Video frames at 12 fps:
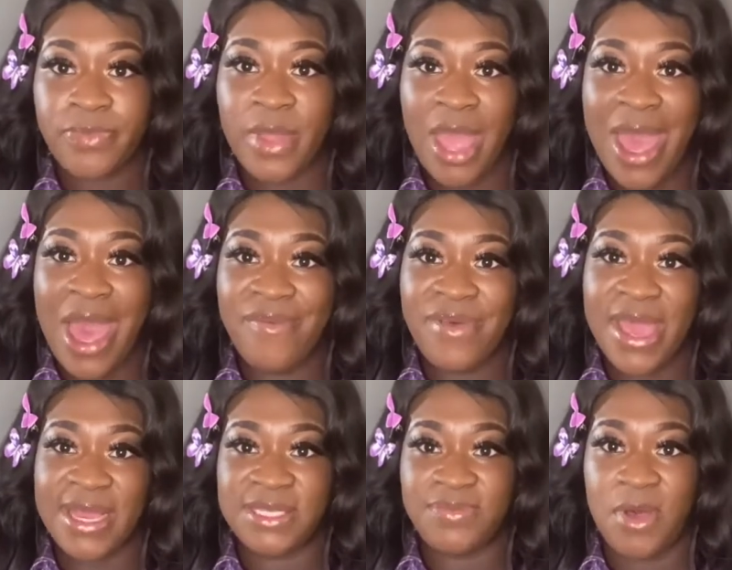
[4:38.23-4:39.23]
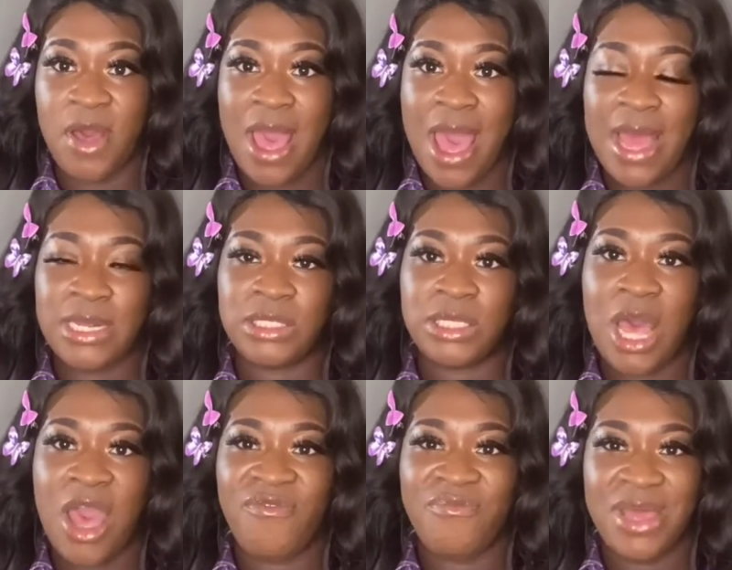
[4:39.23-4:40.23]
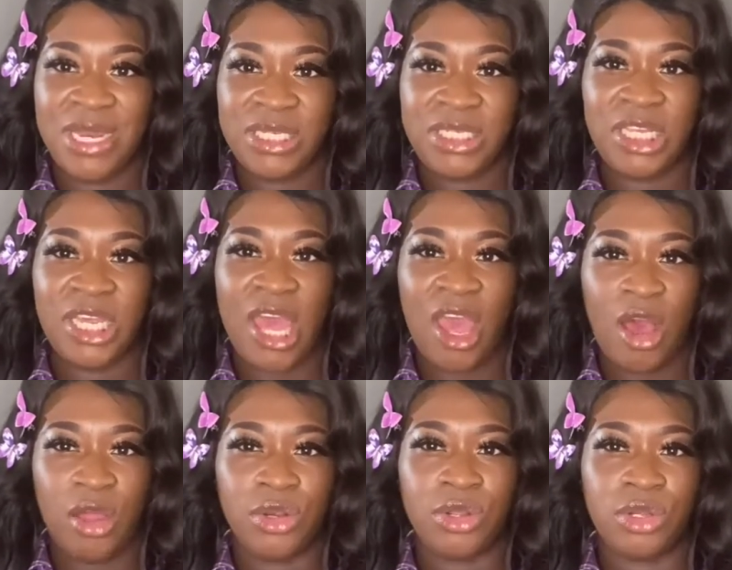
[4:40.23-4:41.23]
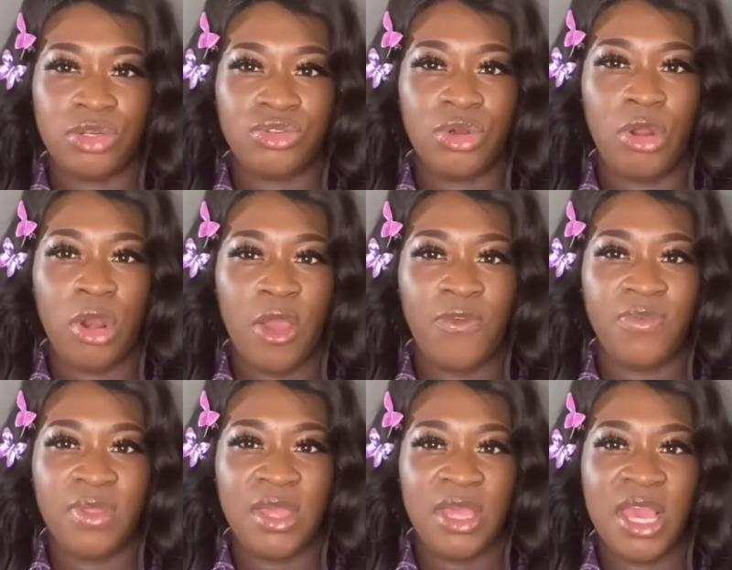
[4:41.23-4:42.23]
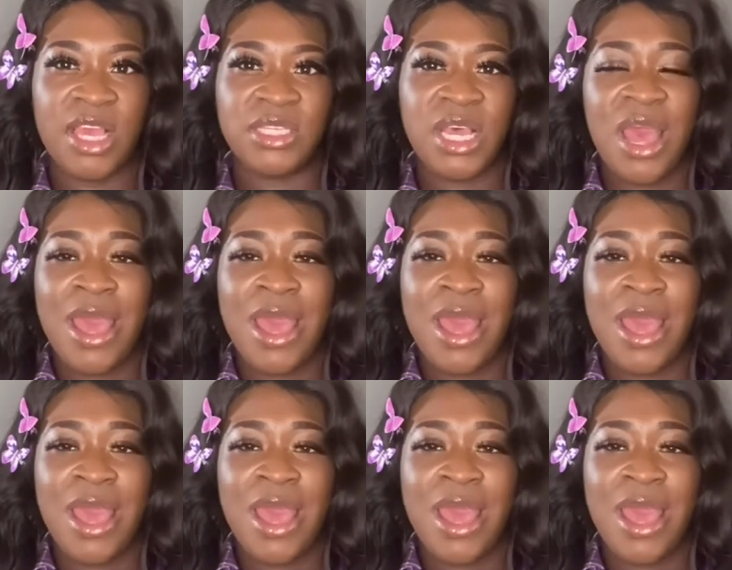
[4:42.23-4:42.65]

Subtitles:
I have eczema and I've managed to get it under control over the years.